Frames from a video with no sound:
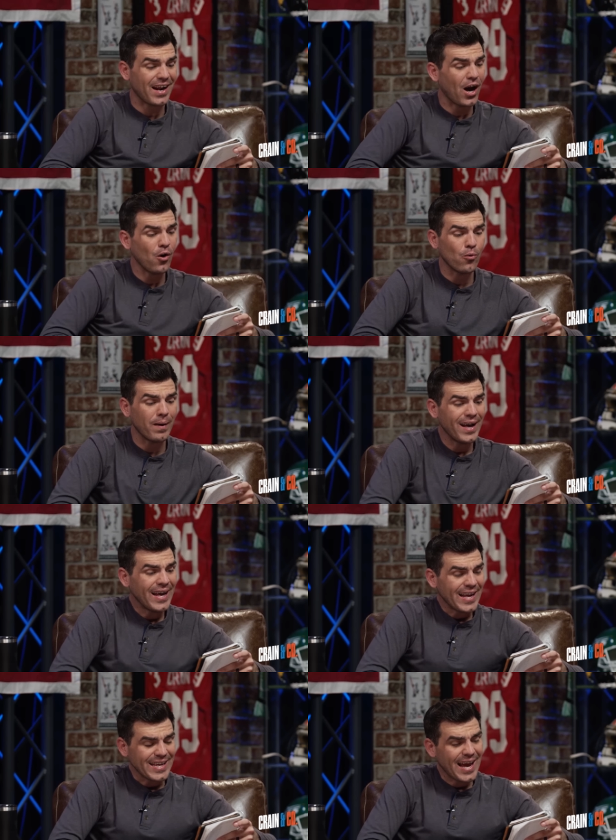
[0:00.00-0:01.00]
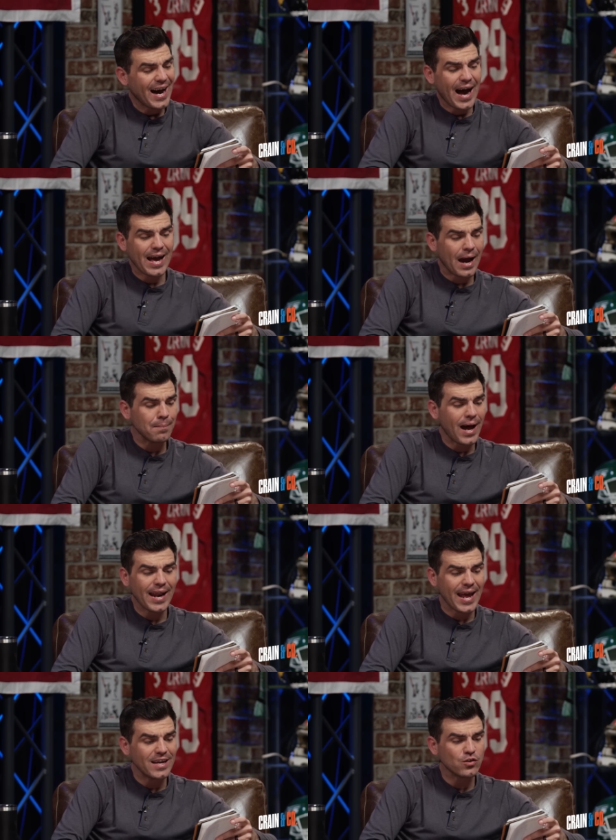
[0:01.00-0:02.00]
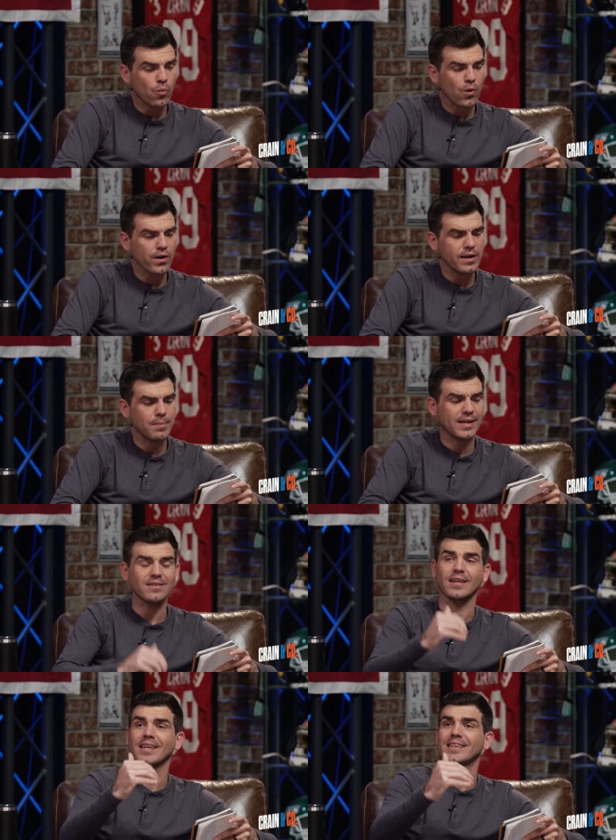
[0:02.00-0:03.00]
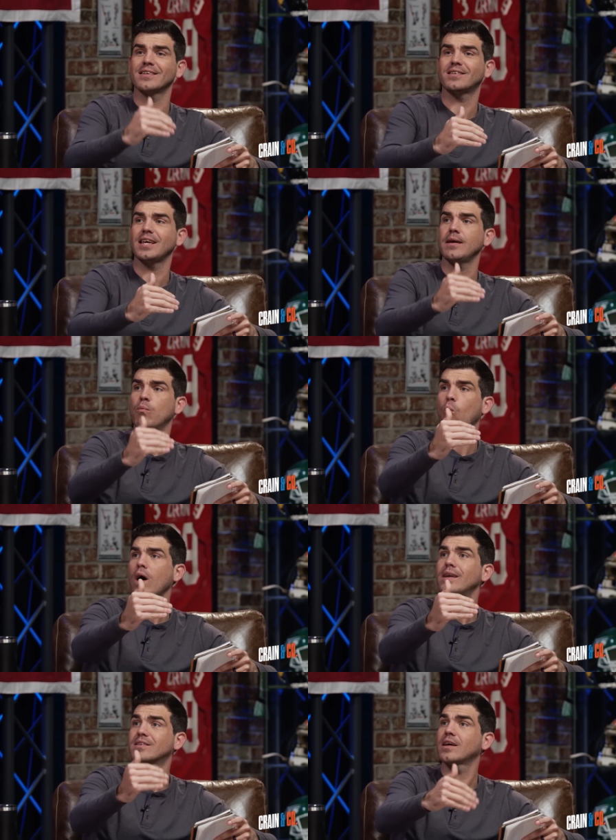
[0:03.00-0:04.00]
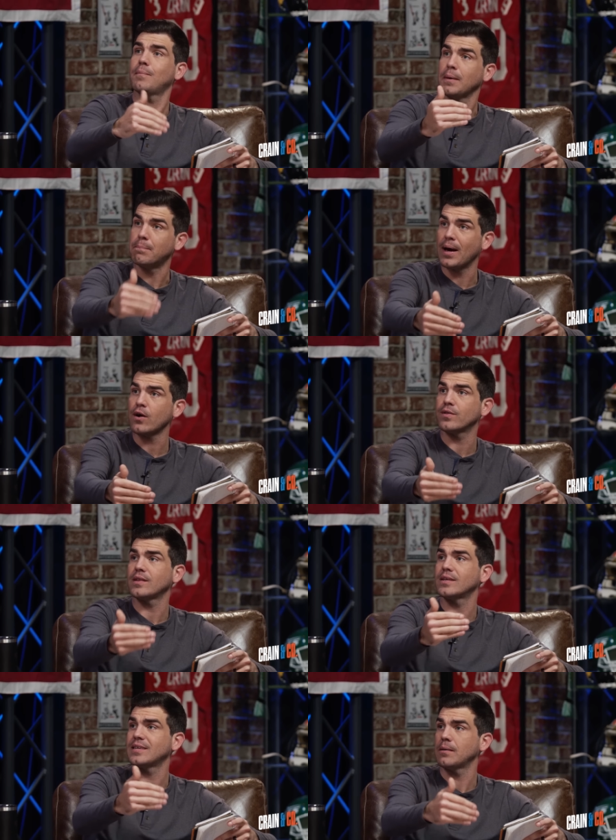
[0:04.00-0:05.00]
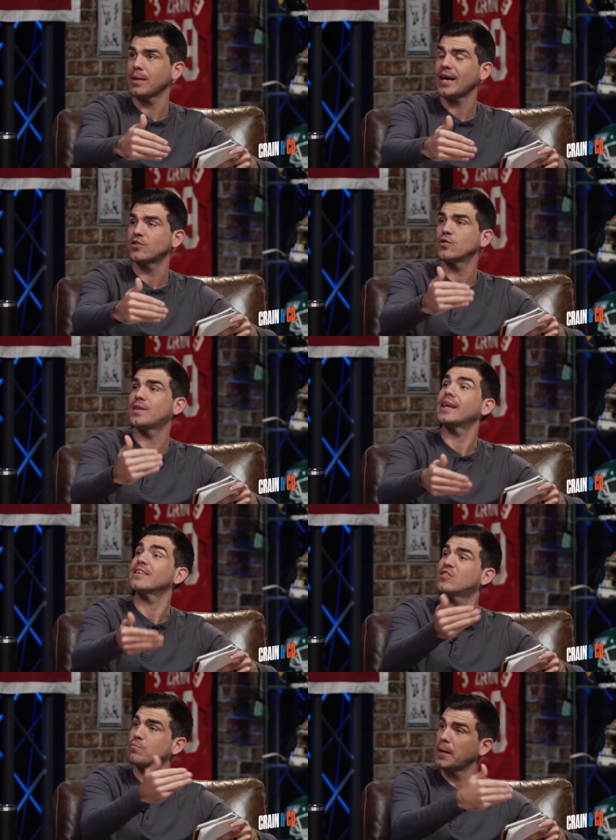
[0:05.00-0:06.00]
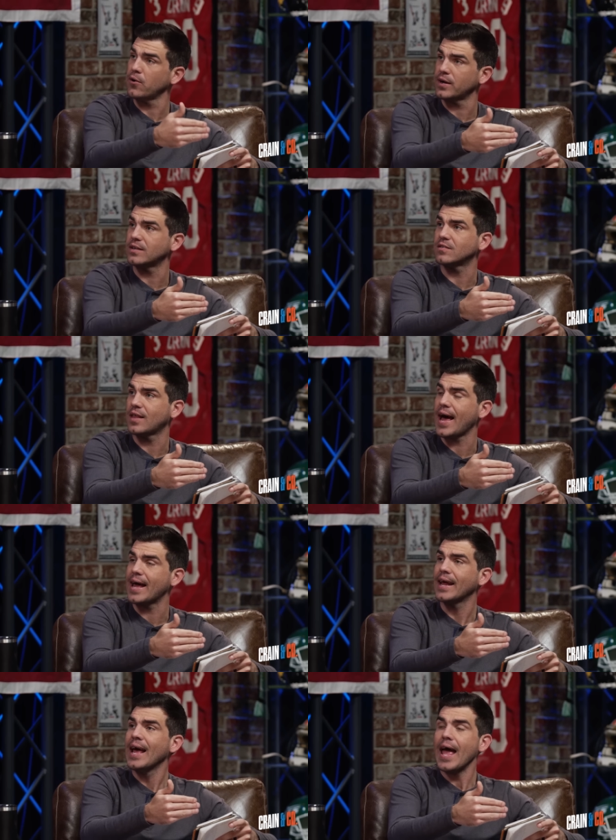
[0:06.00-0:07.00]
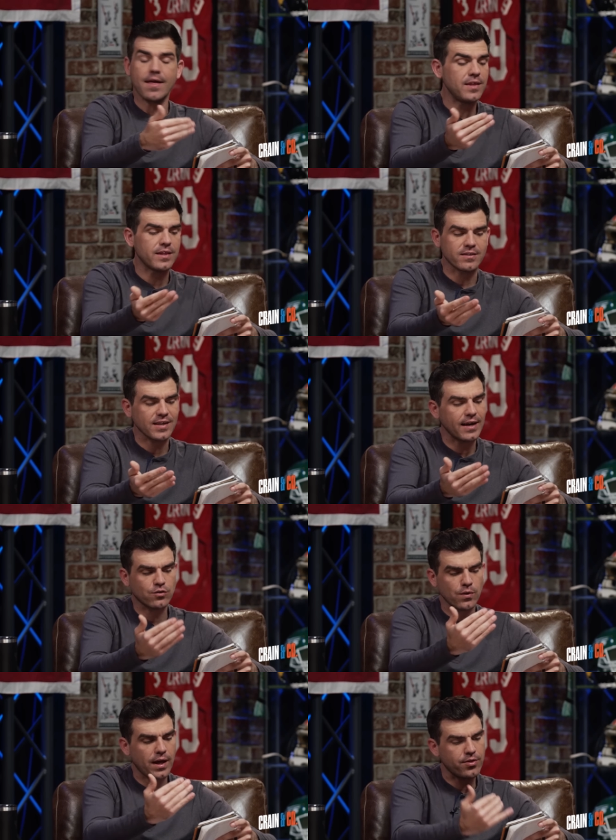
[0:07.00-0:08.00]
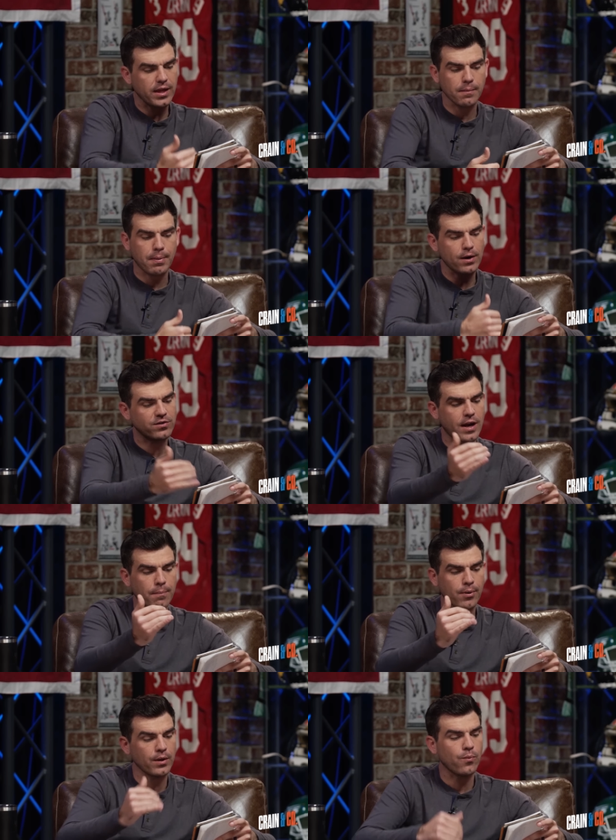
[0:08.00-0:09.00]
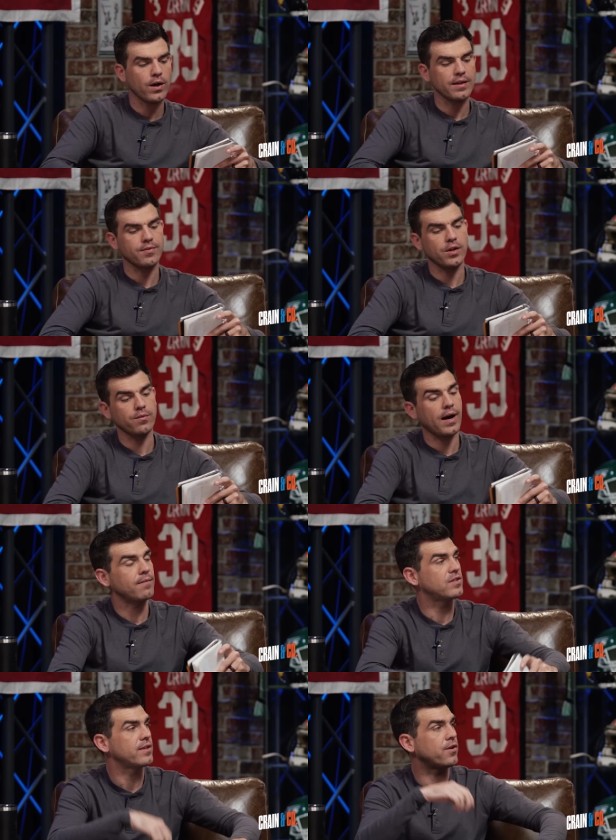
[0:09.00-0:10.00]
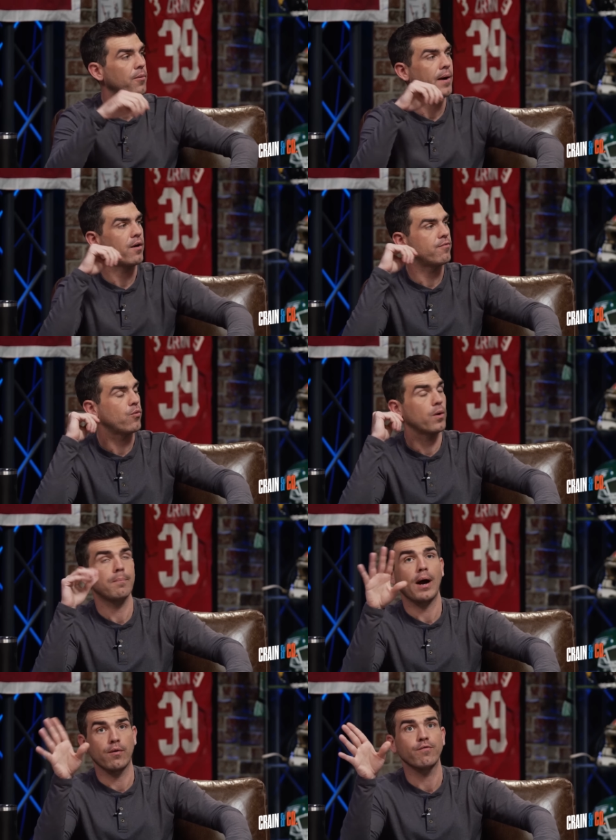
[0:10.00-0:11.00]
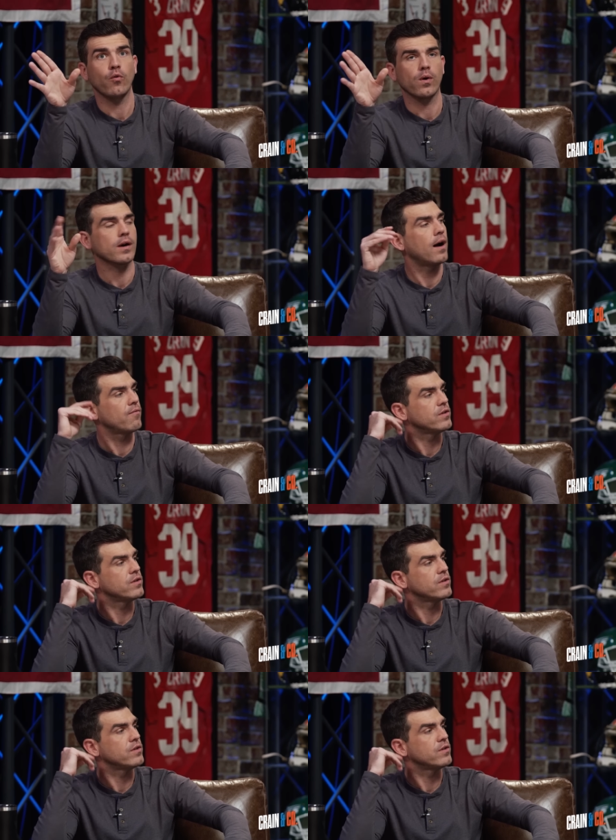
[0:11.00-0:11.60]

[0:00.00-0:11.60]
at home. Yeah, I'm not as worried because I think this team, one, is going to be better than the team last year that experienced that. And then the schedule, I think, bears out pretty well, even though obviously they're in a Power Four conference.